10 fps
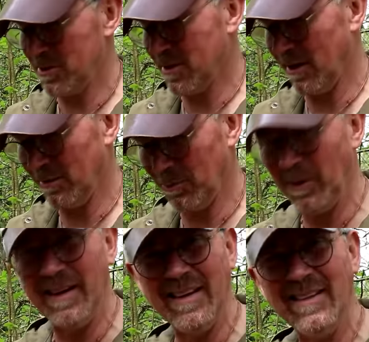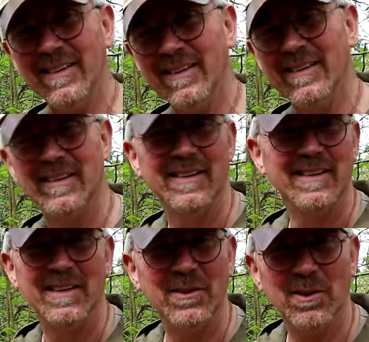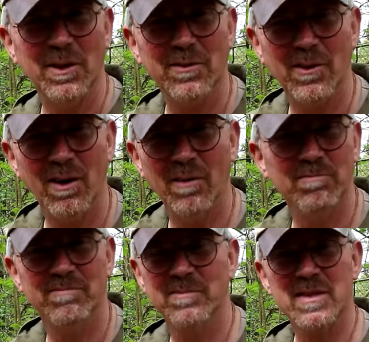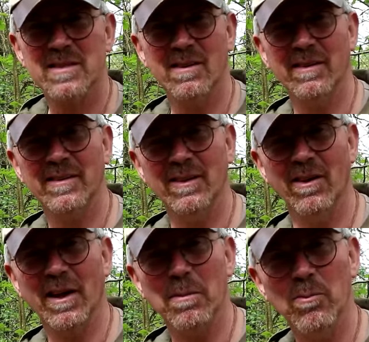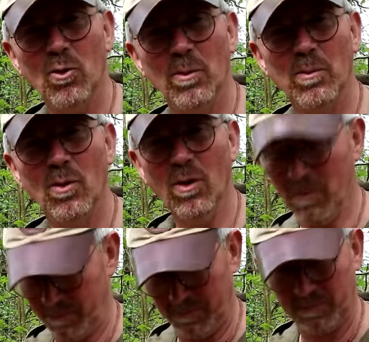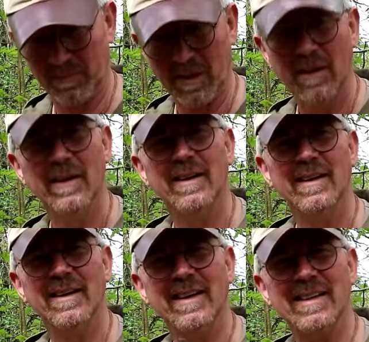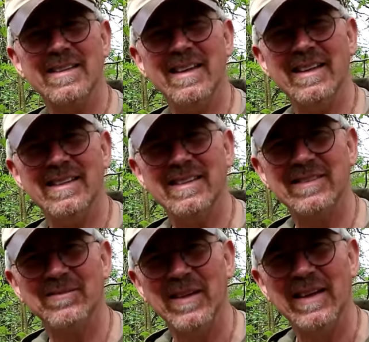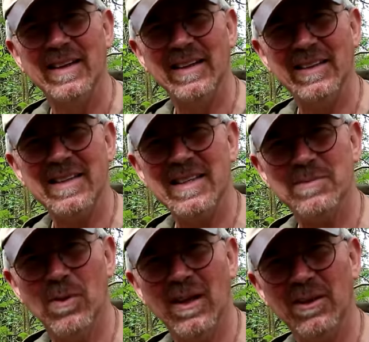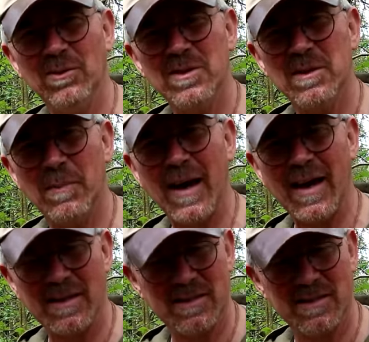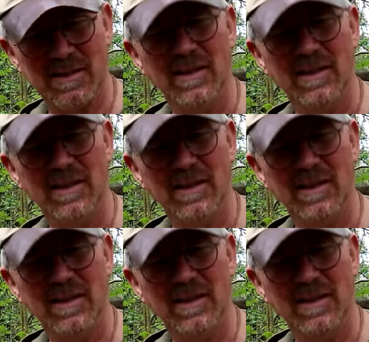was done with a knife that I'm starting to like more and more, and that's this. And this is my little Zapas